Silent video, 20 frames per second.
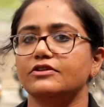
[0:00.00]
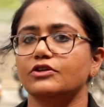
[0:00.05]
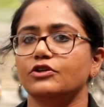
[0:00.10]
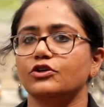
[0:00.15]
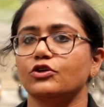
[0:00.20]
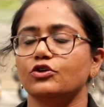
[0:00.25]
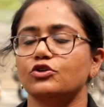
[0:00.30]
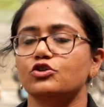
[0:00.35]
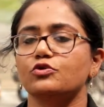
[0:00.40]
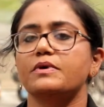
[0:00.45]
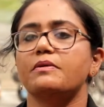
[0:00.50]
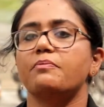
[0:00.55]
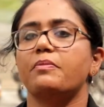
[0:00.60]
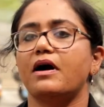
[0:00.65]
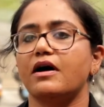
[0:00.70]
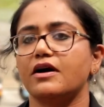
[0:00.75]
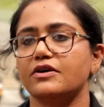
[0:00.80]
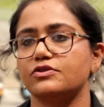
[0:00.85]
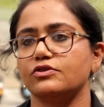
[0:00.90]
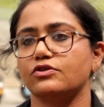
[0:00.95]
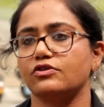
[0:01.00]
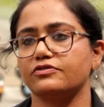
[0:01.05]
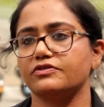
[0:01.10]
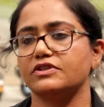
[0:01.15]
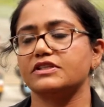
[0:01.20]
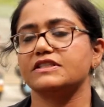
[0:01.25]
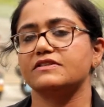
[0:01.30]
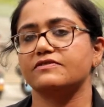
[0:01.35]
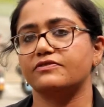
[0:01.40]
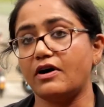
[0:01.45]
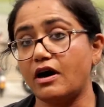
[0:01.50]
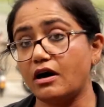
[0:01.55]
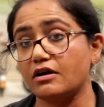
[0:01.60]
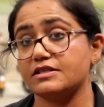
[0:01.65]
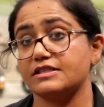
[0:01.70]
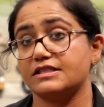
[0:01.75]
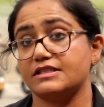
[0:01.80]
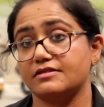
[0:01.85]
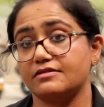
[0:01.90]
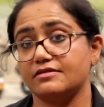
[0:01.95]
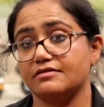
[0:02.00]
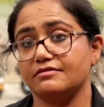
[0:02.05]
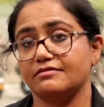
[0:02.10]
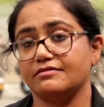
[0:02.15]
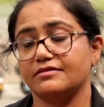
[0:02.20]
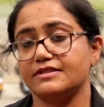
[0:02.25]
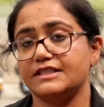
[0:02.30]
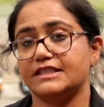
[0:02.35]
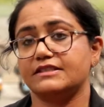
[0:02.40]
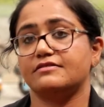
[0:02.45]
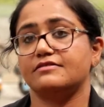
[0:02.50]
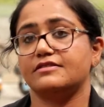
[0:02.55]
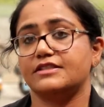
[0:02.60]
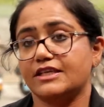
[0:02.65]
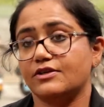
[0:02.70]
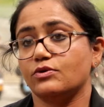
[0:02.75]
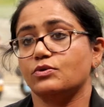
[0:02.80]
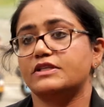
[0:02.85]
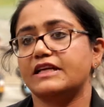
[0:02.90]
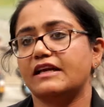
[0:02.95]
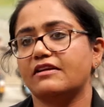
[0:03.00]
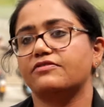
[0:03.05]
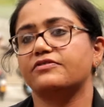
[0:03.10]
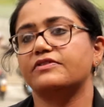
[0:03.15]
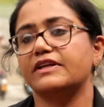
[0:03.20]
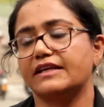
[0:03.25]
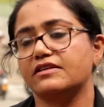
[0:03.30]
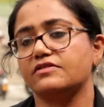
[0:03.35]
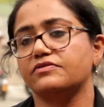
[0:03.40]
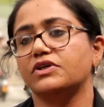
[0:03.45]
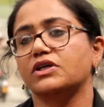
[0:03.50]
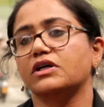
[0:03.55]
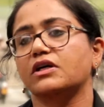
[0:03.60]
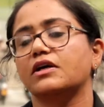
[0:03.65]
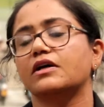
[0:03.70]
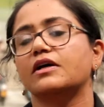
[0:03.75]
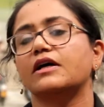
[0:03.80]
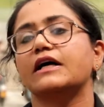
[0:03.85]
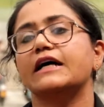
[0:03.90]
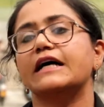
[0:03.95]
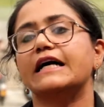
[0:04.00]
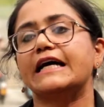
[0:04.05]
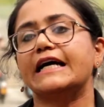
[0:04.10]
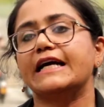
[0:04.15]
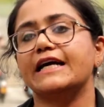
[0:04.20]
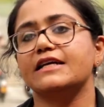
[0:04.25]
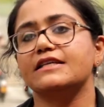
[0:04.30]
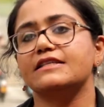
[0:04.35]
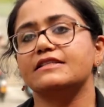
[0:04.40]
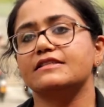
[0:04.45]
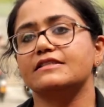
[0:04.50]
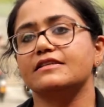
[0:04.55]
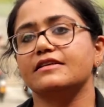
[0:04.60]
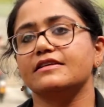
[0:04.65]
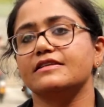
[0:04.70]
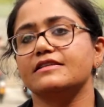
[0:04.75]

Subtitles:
You know, to be part of this vast TU Delft network is